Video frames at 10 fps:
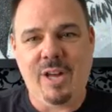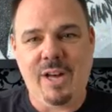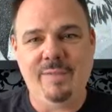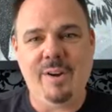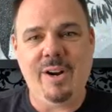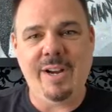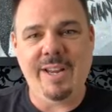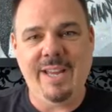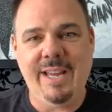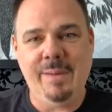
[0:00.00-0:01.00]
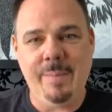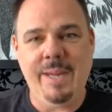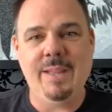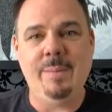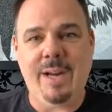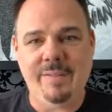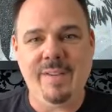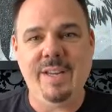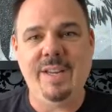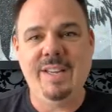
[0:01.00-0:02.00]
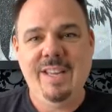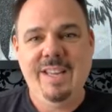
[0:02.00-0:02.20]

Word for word: LaFerrari and me and the mafia.